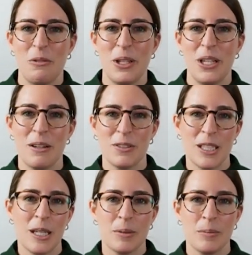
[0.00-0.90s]
We offer
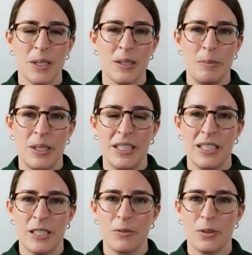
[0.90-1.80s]
complimentary
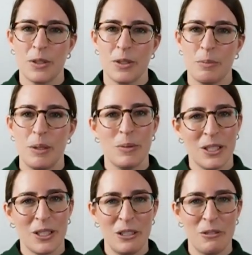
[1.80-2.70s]
meetings for people
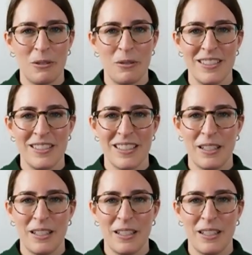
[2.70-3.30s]
looking to work with us,